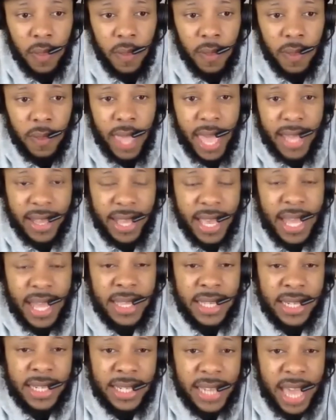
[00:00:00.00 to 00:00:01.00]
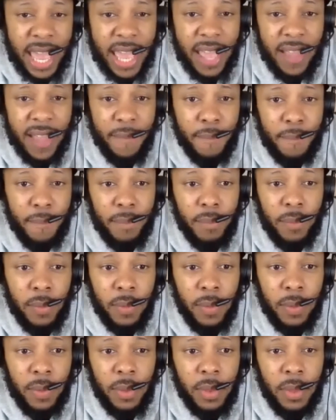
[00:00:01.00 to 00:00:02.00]
at the end of the day.
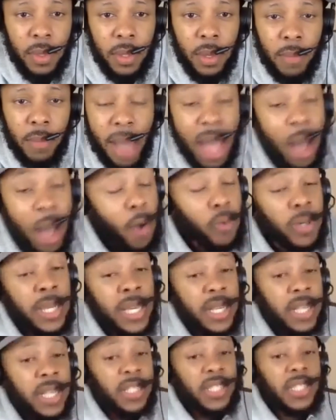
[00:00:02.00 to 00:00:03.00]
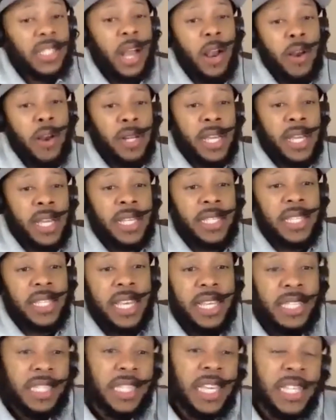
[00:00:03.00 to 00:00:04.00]
My only concern is
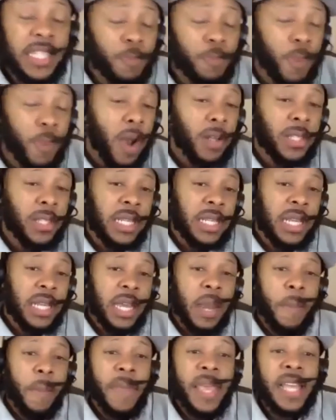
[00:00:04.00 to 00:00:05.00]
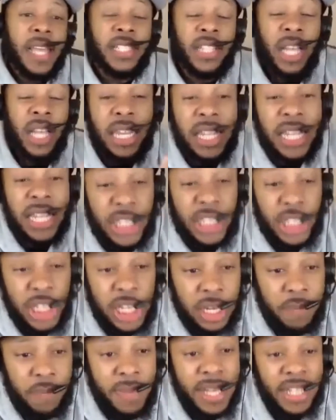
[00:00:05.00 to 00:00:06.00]
this person gonna be a
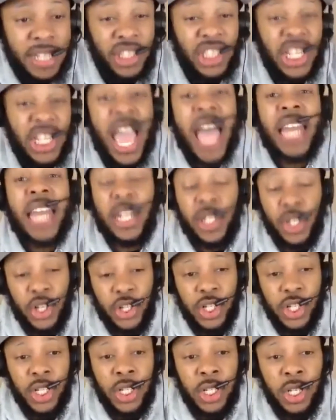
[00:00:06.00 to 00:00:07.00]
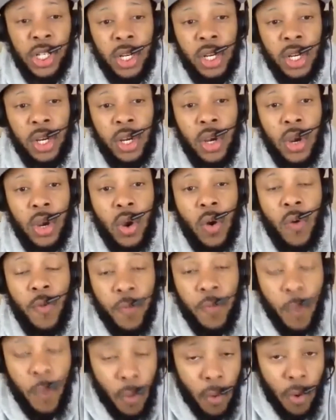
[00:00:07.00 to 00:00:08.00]
legitimate challenger
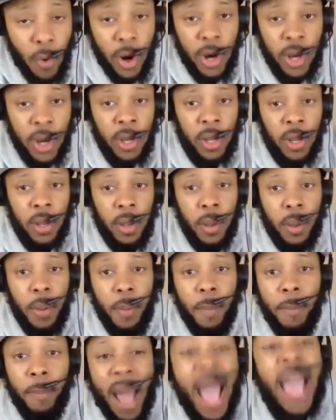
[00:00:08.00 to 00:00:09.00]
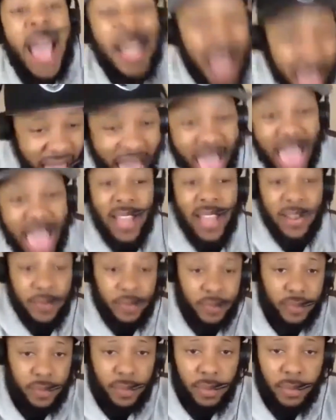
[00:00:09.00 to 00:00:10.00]
for my guy
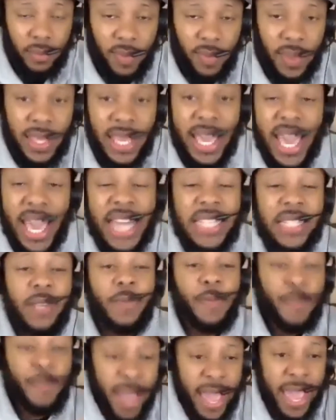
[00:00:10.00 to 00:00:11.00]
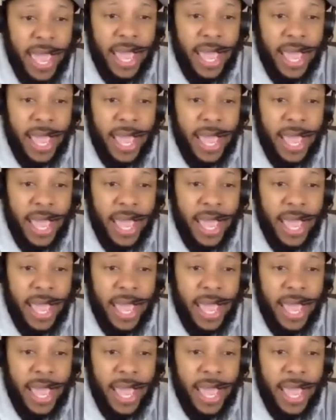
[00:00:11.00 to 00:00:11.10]
as a fan?